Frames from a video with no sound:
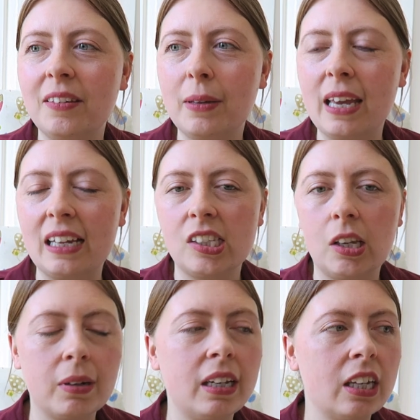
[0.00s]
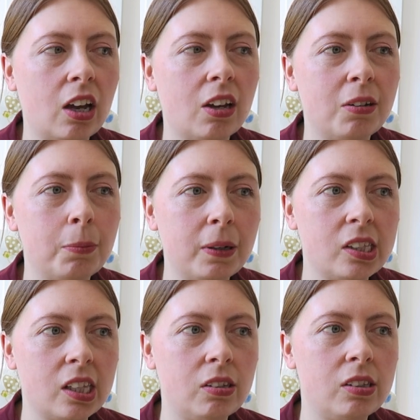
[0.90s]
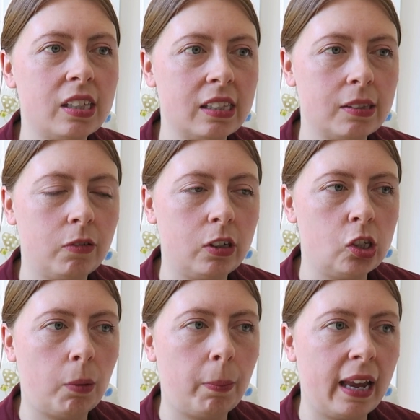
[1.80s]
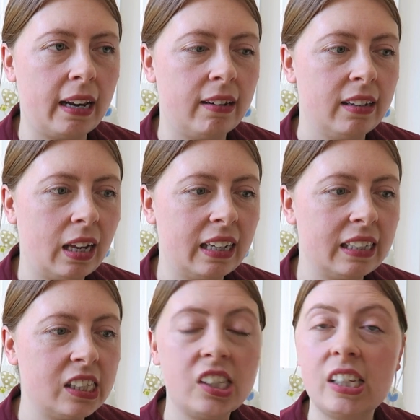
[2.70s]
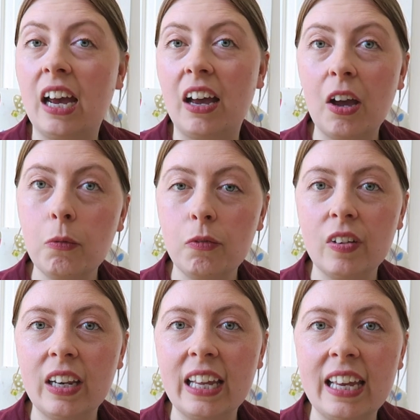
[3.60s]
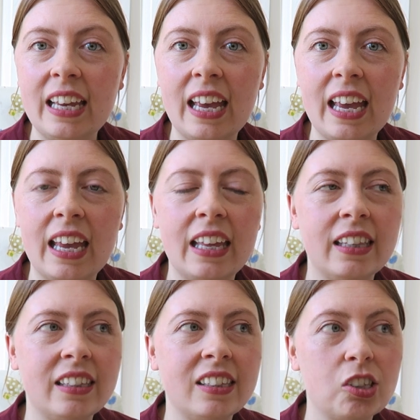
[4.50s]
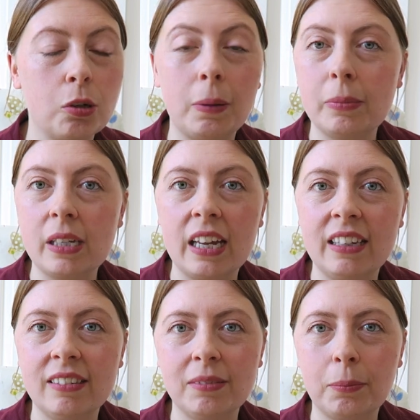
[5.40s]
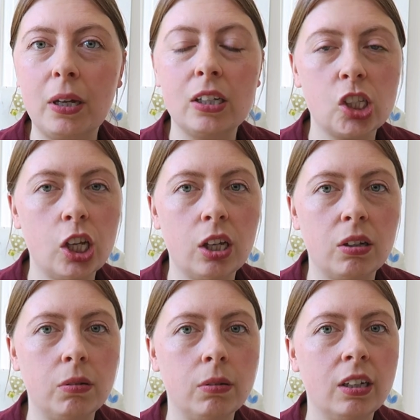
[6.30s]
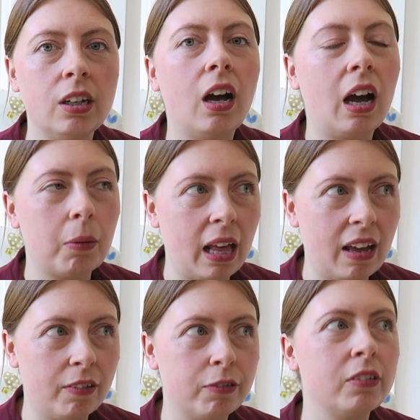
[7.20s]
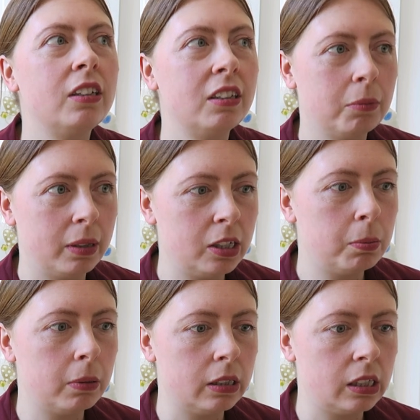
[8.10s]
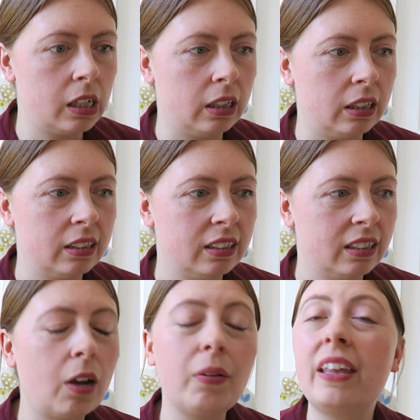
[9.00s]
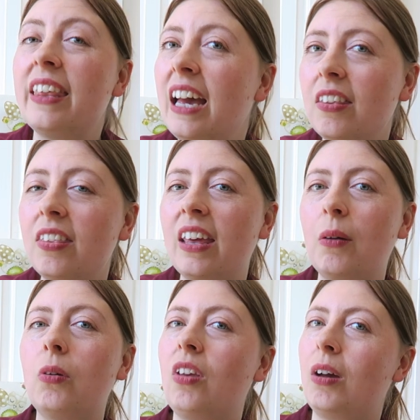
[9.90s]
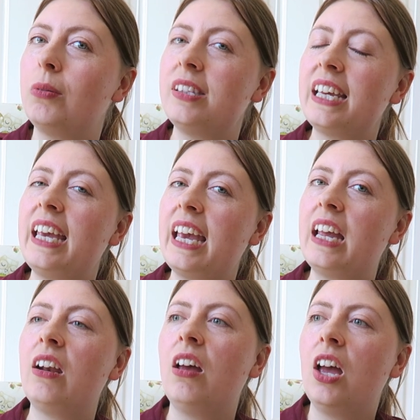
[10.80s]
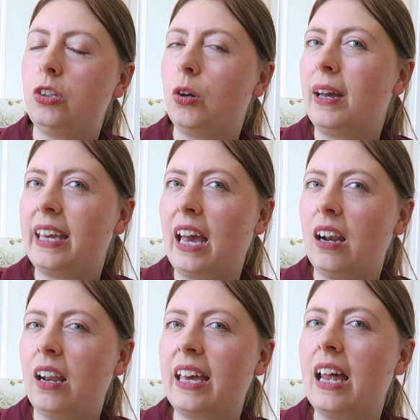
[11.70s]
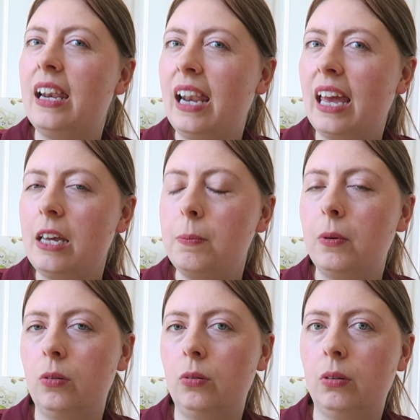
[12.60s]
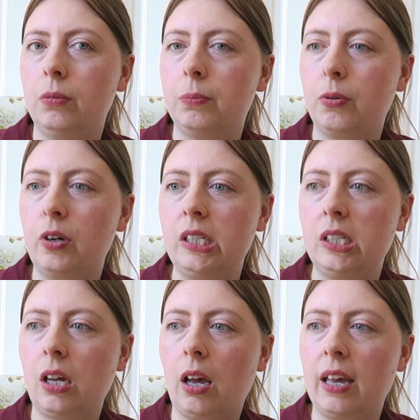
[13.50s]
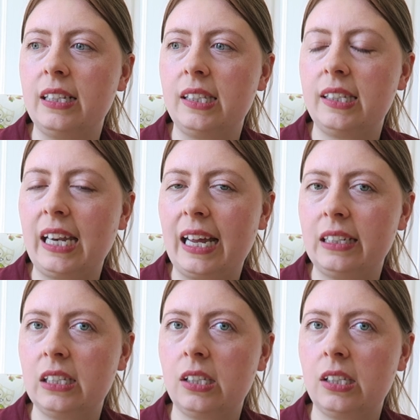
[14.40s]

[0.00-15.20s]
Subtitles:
But yeah, so I'm gonna go post those, get some food shopping, and yeah, hopefully in shop update part two, I will have my new printer. Oh yeah, the other thing was, I was thinking, do I get like a label printer instead?